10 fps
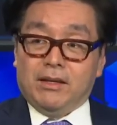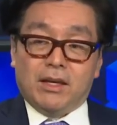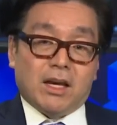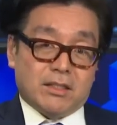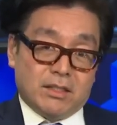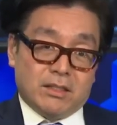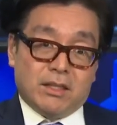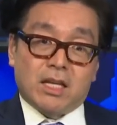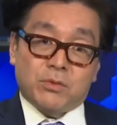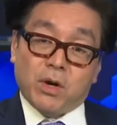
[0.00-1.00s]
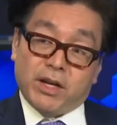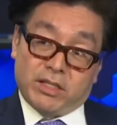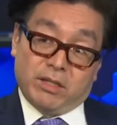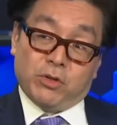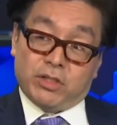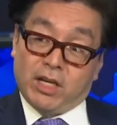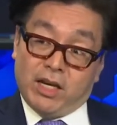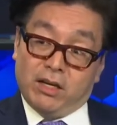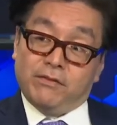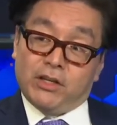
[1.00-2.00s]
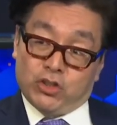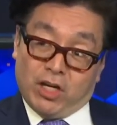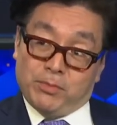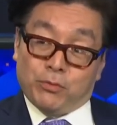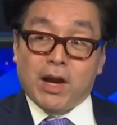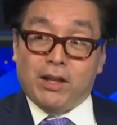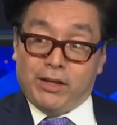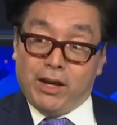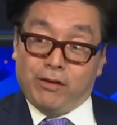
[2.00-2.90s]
Yes, that's why it is the most hated V-shaped rally